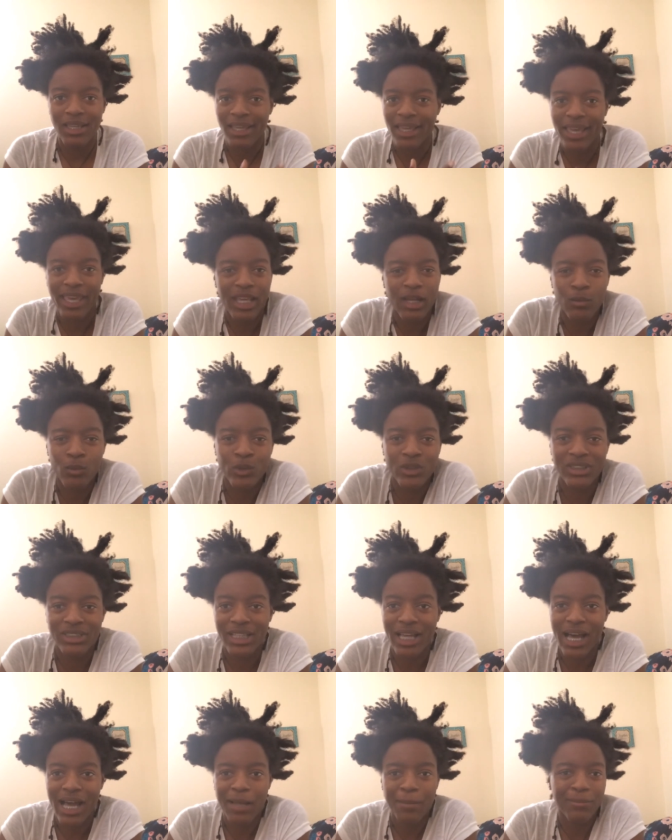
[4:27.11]
Animals
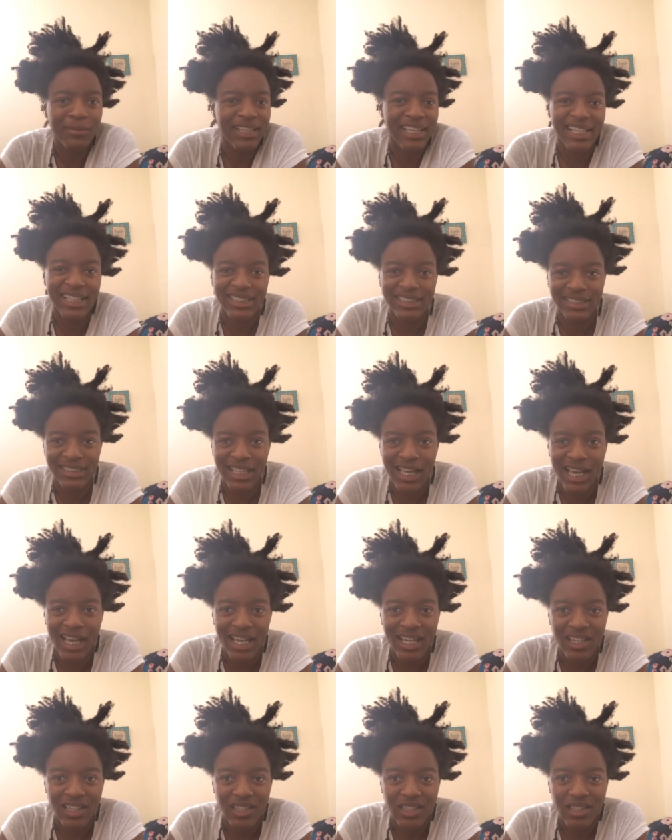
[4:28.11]
die. Plants
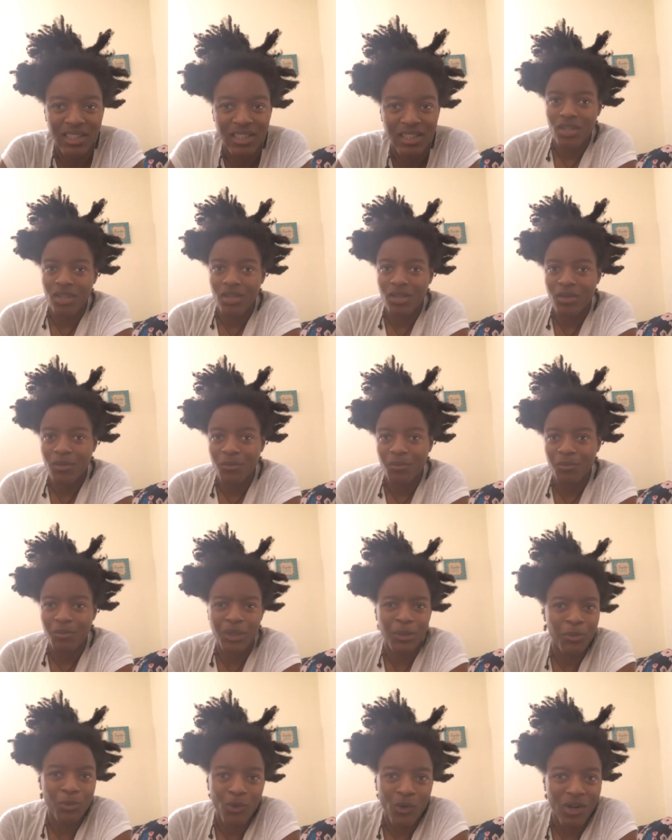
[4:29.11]
die.
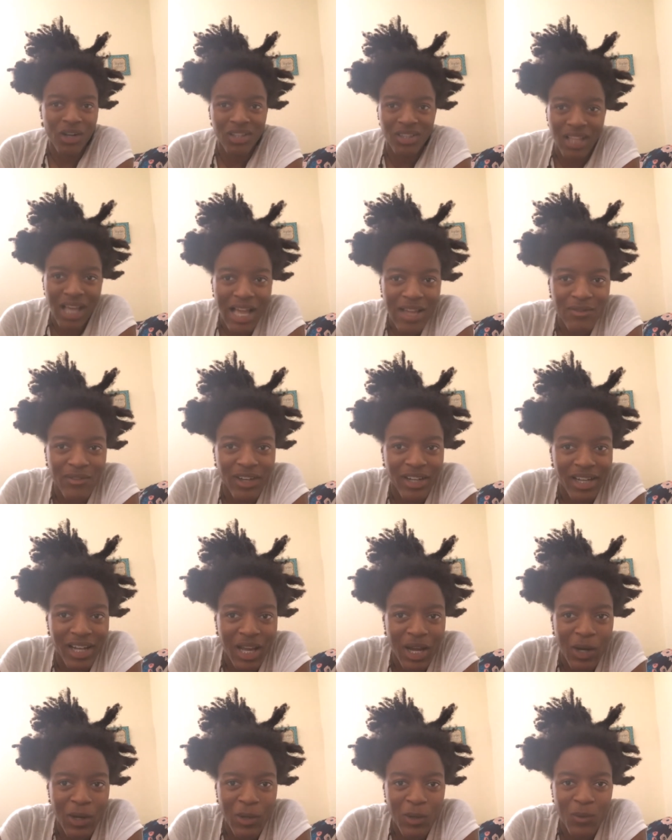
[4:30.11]
People are alive right
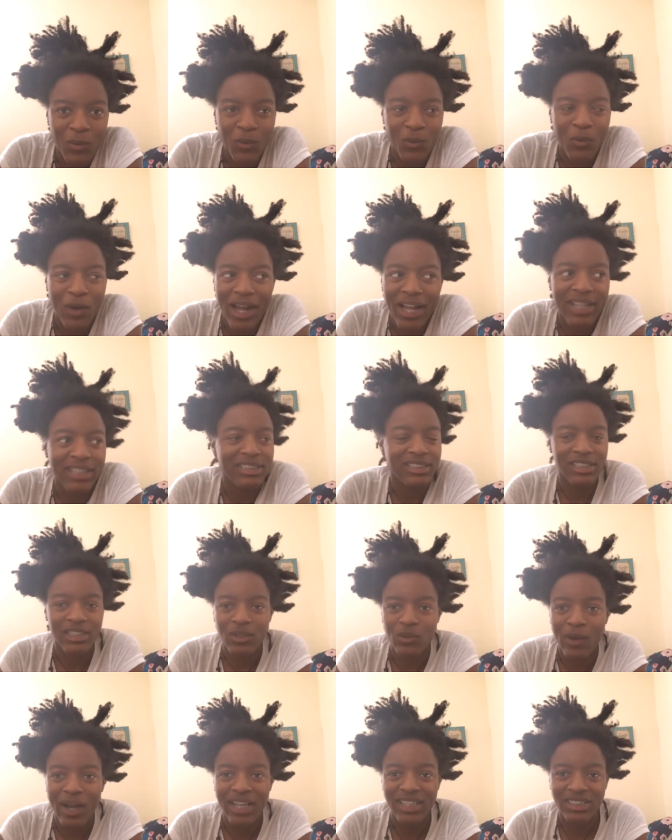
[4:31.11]
now. Why
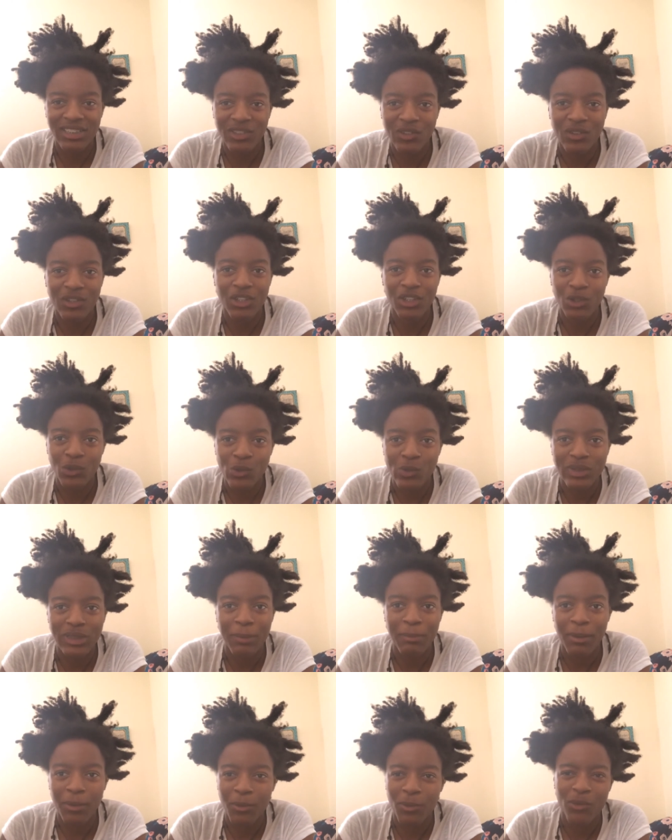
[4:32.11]
isn't on the news
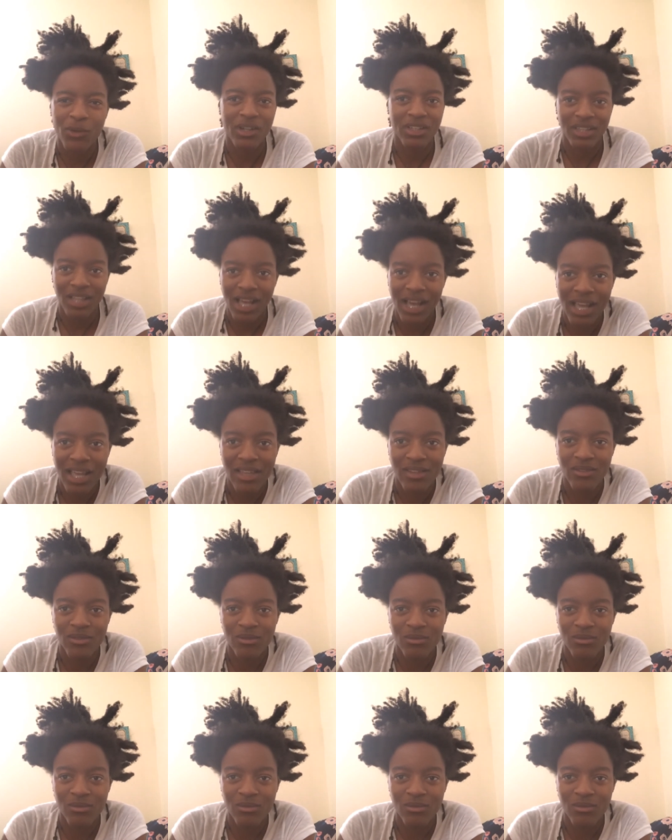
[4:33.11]
that people are alive?